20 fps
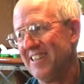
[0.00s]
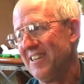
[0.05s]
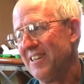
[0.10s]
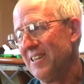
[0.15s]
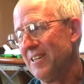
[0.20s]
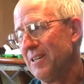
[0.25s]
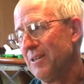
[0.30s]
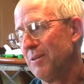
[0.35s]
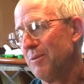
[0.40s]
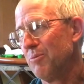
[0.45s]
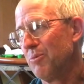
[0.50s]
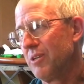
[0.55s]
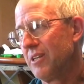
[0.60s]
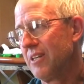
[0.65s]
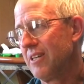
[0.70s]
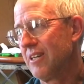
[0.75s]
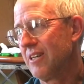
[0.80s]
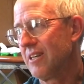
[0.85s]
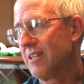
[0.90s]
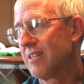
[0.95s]
We
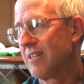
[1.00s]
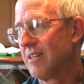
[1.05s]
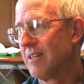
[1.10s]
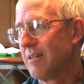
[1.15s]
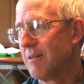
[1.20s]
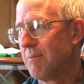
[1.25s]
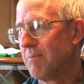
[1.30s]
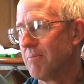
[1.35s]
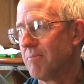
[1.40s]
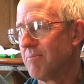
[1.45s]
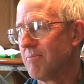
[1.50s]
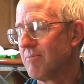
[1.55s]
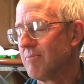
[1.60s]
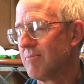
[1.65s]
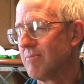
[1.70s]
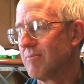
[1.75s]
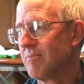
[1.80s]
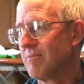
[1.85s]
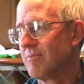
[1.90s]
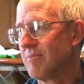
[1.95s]
had
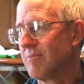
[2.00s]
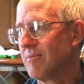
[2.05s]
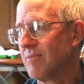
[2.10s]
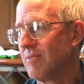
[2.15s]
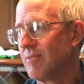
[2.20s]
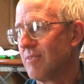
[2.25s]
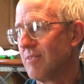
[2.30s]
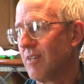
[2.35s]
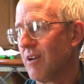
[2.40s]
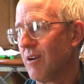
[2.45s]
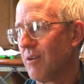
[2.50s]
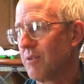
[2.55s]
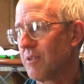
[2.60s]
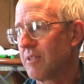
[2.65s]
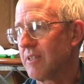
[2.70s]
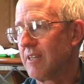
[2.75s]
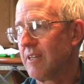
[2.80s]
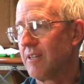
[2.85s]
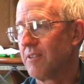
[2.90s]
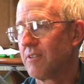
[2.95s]

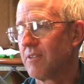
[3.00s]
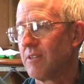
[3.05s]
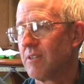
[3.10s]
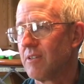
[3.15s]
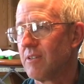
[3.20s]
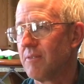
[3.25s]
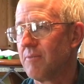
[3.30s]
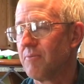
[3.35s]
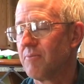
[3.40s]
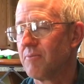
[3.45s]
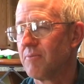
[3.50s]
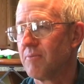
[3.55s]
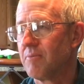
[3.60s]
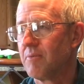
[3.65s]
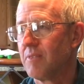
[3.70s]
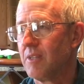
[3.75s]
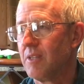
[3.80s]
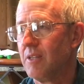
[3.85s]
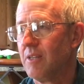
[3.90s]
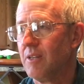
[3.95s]
altogether,
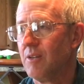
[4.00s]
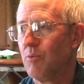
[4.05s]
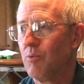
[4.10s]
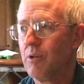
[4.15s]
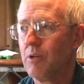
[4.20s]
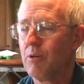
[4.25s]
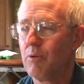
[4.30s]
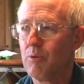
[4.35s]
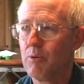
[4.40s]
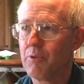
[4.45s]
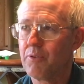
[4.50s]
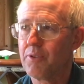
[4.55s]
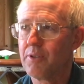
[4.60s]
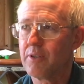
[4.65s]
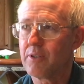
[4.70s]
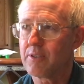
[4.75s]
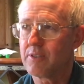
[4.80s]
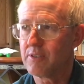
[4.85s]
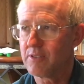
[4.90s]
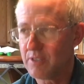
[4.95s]
with
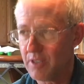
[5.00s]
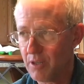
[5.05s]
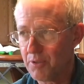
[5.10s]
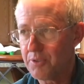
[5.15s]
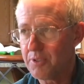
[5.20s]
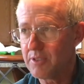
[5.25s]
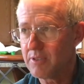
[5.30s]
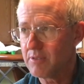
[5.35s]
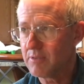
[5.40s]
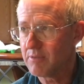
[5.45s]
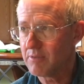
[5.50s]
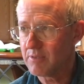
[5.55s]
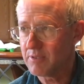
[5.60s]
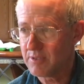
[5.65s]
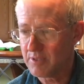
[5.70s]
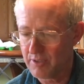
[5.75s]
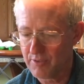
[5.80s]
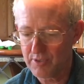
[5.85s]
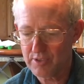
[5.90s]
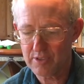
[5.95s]
the consulting
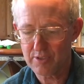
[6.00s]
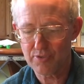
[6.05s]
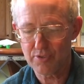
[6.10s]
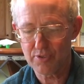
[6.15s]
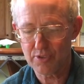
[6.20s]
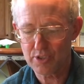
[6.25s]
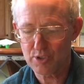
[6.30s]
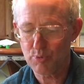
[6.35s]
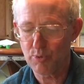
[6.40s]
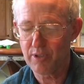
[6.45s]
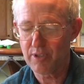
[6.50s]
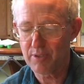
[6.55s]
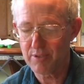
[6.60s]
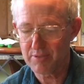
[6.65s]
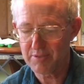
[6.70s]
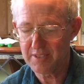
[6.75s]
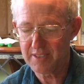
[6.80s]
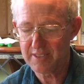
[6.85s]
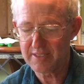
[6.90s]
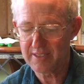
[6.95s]
services for the
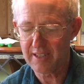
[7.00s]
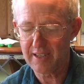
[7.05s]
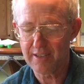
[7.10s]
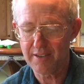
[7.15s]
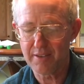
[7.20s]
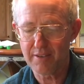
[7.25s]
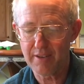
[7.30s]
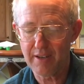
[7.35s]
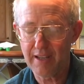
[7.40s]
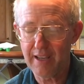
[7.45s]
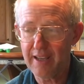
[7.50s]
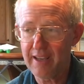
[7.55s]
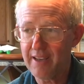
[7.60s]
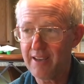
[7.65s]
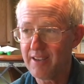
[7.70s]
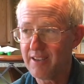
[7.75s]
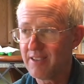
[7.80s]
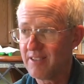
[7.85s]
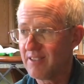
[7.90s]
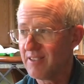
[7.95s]
swale designer
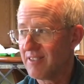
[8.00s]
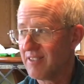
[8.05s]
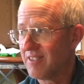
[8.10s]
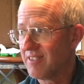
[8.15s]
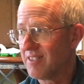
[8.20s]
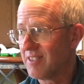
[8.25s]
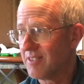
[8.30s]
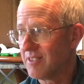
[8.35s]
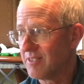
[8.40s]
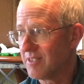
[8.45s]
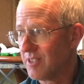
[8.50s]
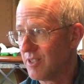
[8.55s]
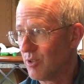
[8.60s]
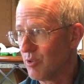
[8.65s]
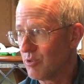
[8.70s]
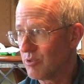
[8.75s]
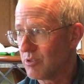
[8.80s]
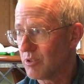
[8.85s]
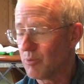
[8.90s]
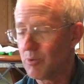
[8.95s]
and the
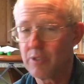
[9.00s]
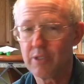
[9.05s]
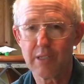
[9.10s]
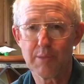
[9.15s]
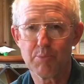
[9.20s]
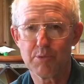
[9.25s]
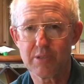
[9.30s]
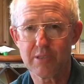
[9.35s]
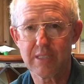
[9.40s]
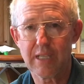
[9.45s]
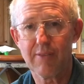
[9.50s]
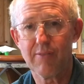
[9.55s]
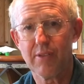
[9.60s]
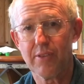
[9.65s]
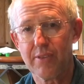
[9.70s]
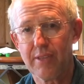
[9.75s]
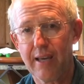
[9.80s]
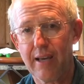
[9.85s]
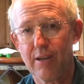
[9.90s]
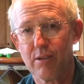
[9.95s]
dozer, we ended up with
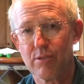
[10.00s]
$7,000.